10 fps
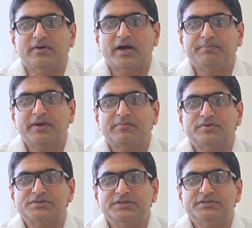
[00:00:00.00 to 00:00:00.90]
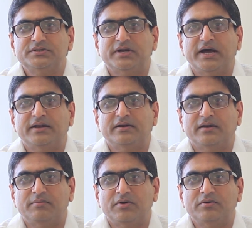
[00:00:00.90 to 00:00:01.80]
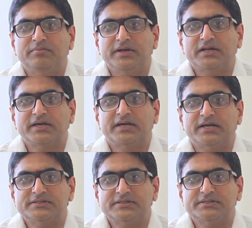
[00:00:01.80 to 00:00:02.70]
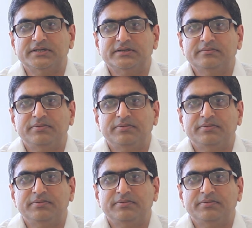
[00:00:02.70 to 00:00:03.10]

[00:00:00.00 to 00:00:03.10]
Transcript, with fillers: HIPEC procedure and about BLK Cancer Center,